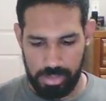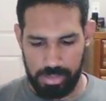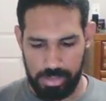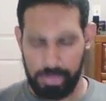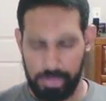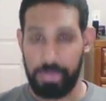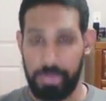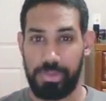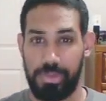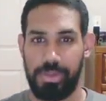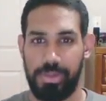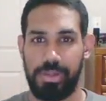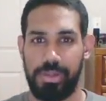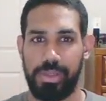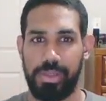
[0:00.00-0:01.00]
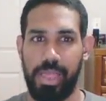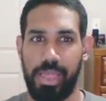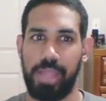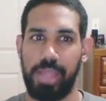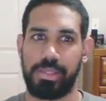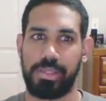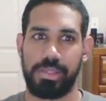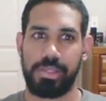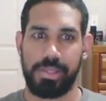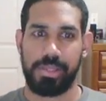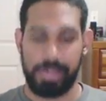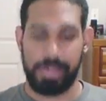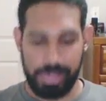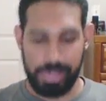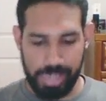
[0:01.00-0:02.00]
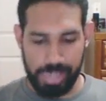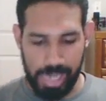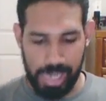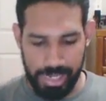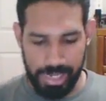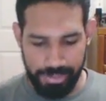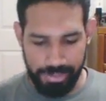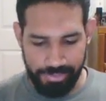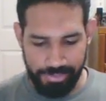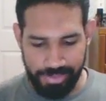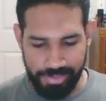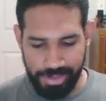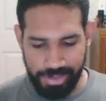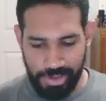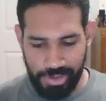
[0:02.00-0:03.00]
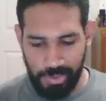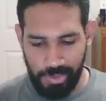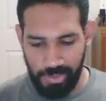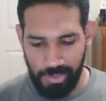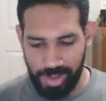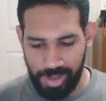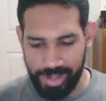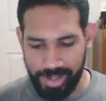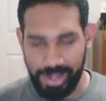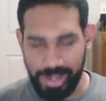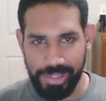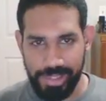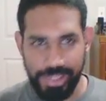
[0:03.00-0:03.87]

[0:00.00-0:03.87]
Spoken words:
Ooh, that's kind of cool, I guess.